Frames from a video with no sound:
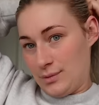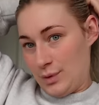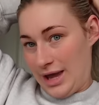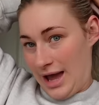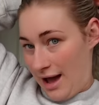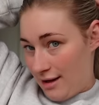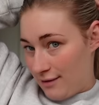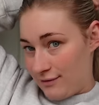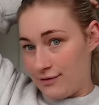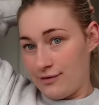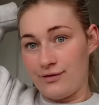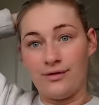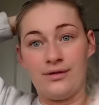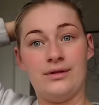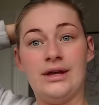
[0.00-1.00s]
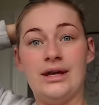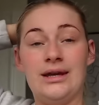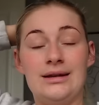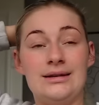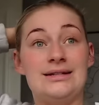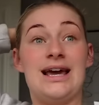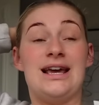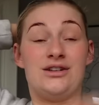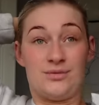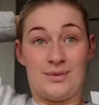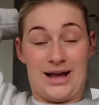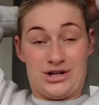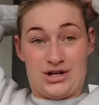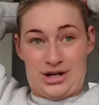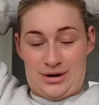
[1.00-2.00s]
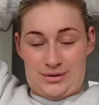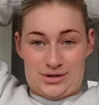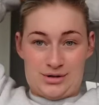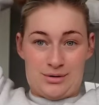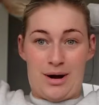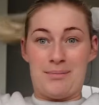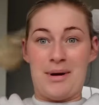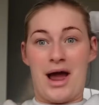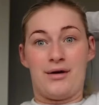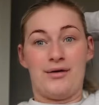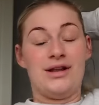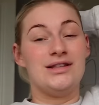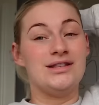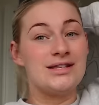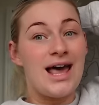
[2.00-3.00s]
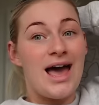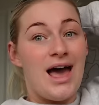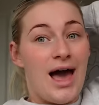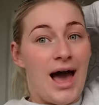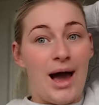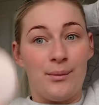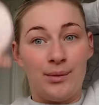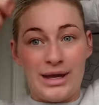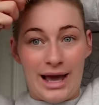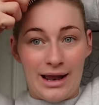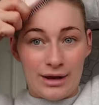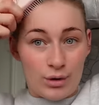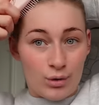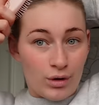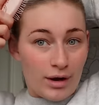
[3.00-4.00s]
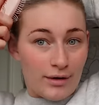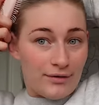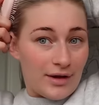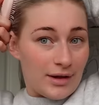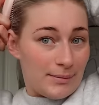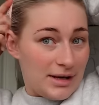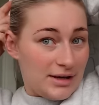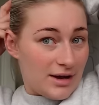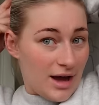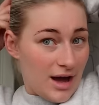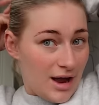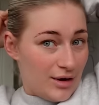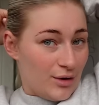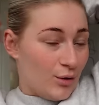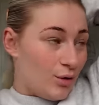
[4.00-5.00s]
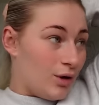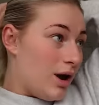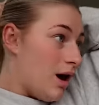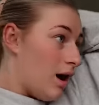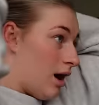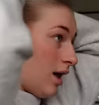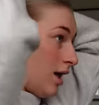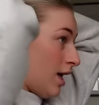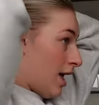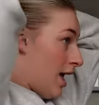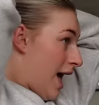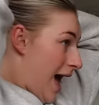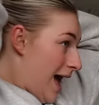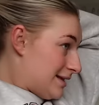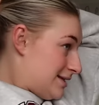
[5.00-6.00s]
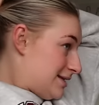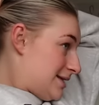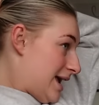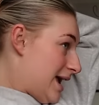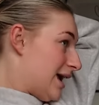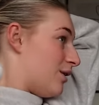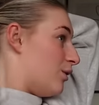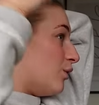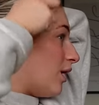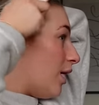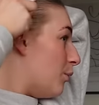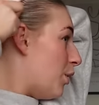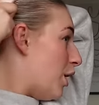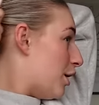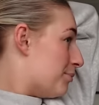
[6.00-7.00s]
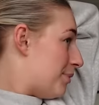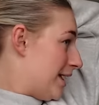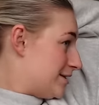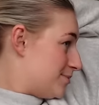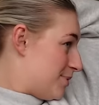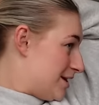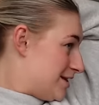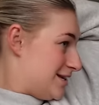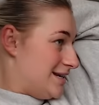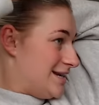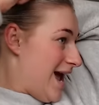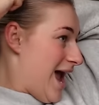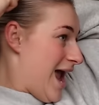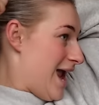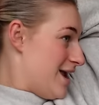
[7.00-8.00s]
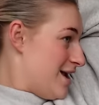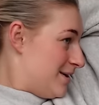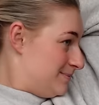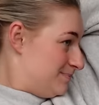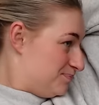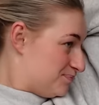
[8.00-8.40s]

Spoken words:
we have the days where she goes to our parents and we get like all our filming done, all our editing, all our work bits. But today